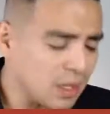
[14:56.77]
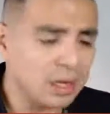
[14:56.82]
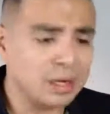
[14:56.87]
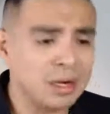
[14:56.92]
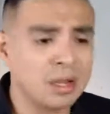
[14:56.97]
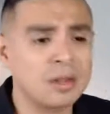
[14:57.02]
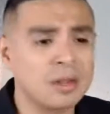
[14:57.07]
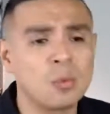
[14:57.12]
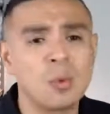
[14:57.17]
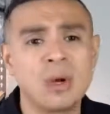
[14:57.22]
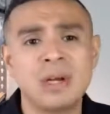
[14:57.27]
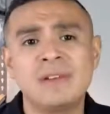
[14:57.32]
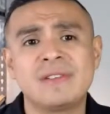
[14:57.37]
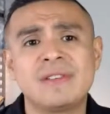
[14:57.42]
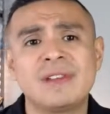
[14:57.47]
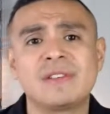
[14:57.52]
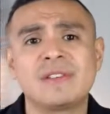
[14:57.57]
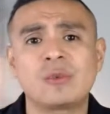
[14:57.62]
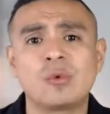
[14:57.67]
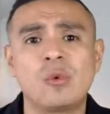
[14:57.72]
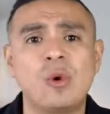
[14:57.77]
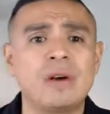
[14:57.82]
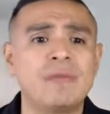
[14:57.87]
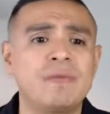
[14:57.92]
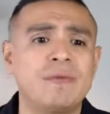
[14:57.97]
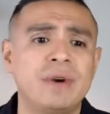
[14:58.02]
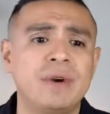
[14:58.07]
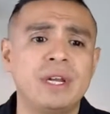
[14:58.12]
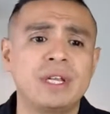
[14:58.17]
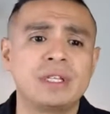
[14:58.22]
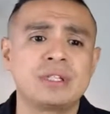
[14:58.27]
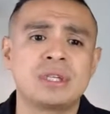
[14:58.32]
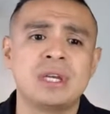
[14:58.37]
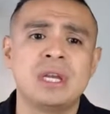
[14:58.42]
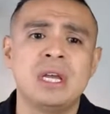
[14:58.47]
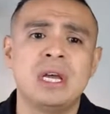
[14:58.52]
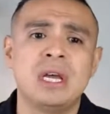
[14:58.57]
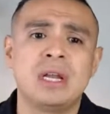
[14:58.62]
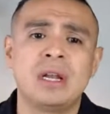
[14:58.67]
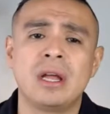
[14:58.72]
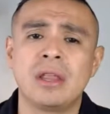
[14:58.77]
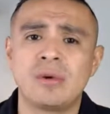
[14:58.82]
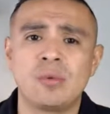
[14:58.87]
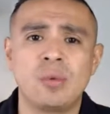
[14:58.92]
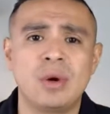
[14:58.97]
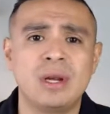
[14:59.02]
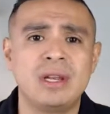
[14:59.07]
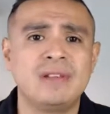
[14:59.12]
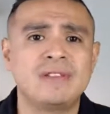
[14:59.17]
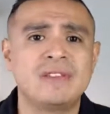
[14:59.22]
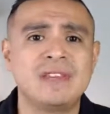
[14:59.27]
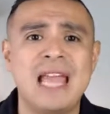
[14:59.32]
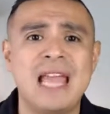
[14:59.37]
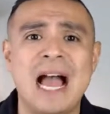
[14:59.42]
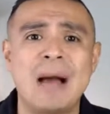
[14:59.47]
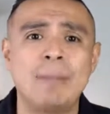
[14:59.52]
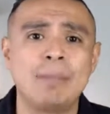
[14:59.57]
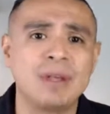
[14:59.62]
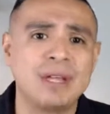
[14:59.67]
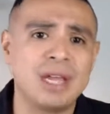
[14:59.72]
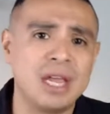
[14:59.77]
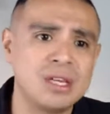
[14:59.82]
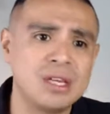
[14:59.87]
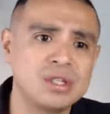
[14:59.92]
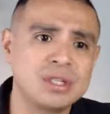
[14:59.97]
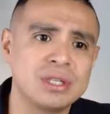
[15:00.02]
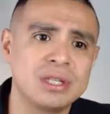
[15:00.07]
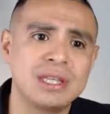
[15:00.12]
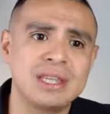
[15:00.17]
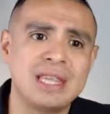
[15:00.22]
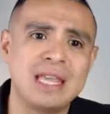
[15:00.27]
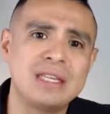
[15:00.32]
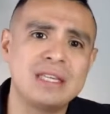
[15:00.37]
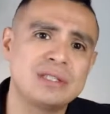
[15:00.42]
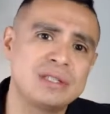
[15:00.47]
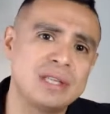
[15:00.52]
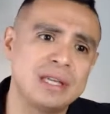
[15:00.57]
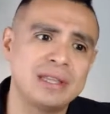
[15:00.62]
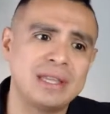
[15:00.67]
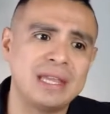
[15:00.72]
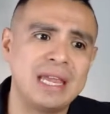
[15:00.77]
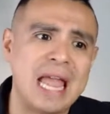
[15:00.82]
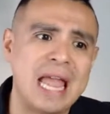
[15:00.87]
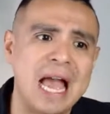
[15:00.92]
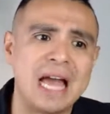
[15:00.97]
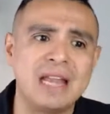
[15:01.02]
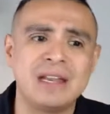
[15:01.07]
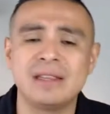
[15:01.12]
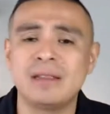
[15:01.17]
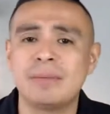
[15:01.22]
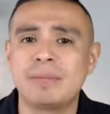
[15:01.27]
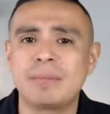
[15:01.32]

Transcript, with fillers: another one is the square footage, another one is the application that they had in